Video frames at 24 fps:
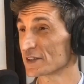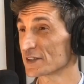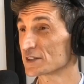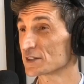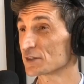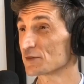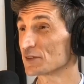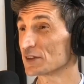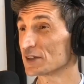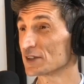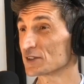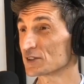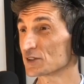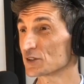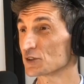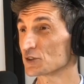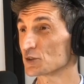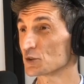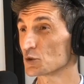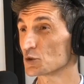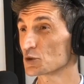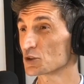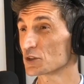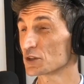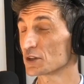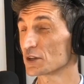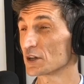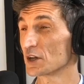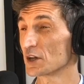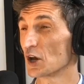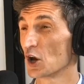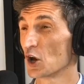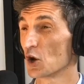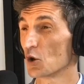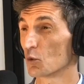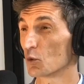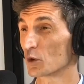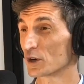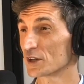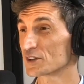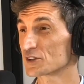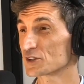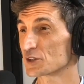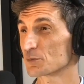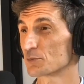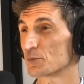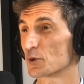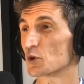sense of the institution, what
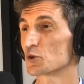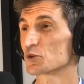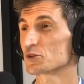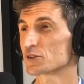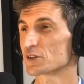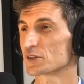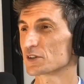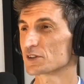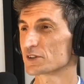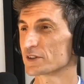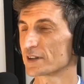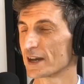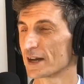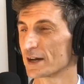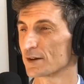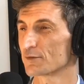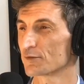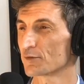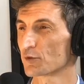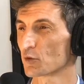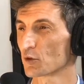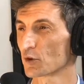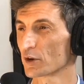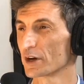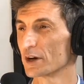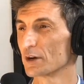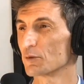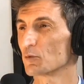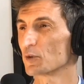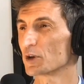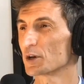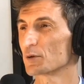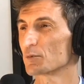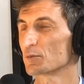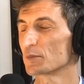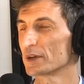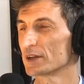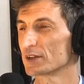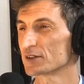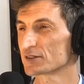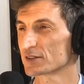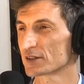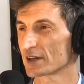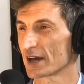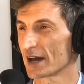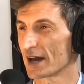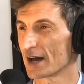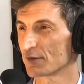it's supposed to stand for, and what it
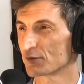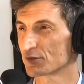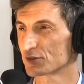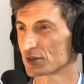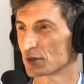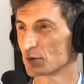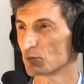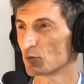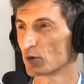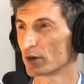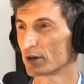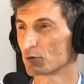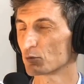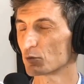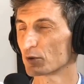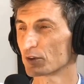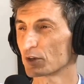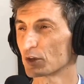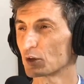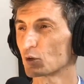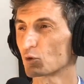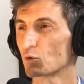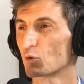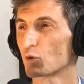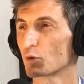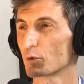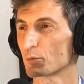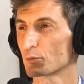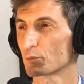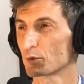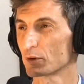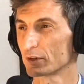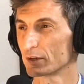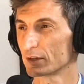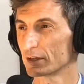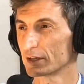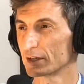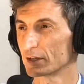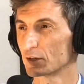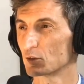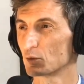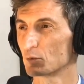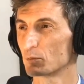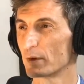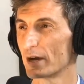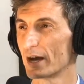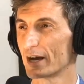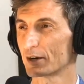means to have someone with a corporate
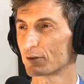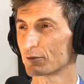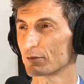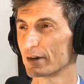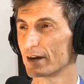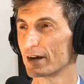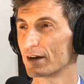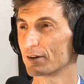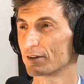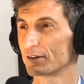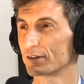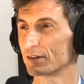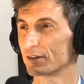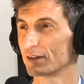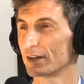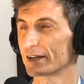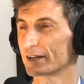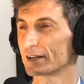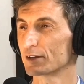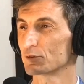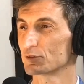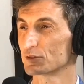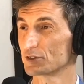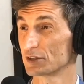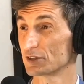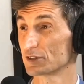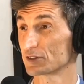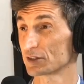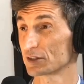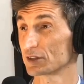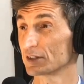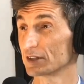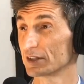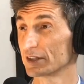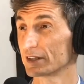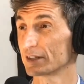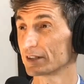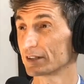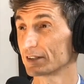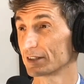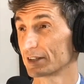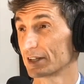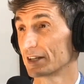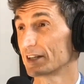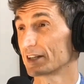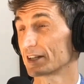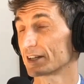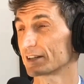legal background like Eugene Scalia
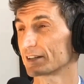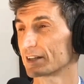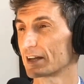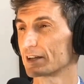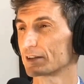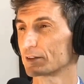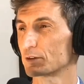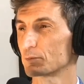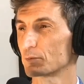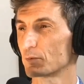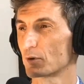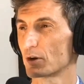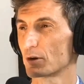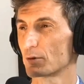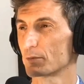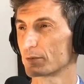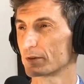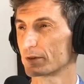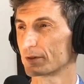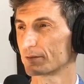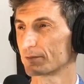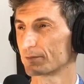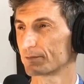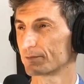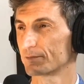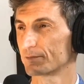leading that department.